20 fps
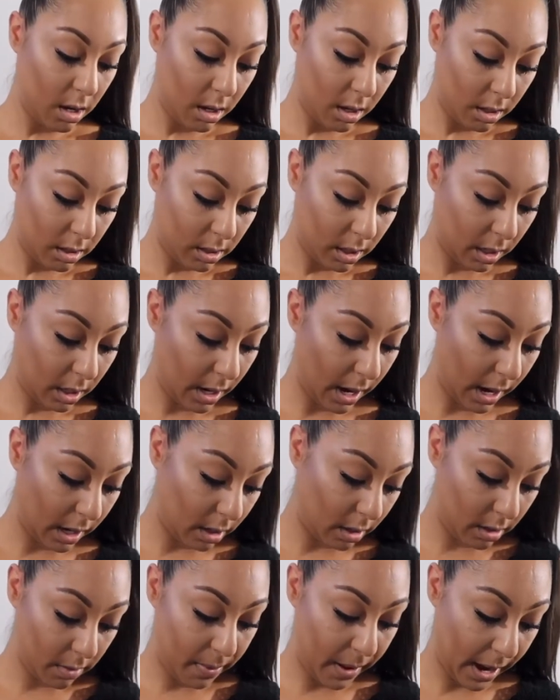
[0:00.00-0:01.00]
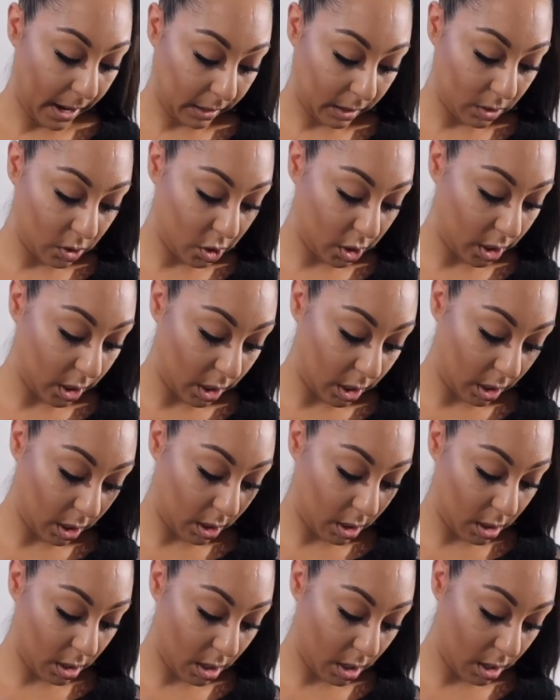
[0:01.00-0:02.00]
take it out of the
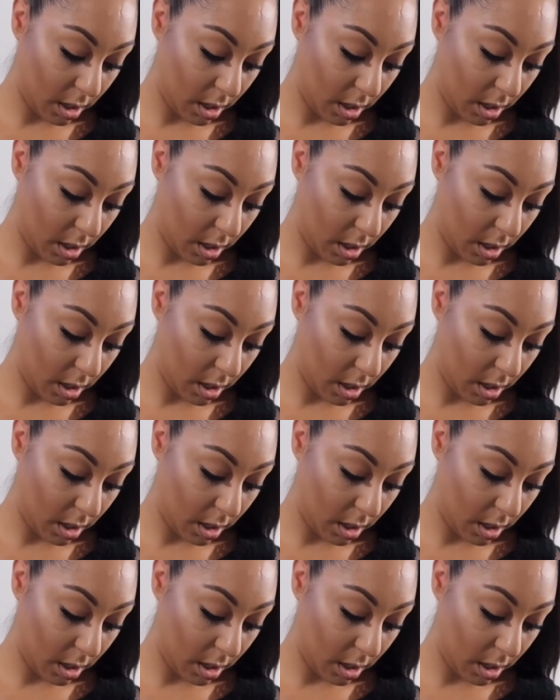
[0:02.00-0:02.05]
packaging,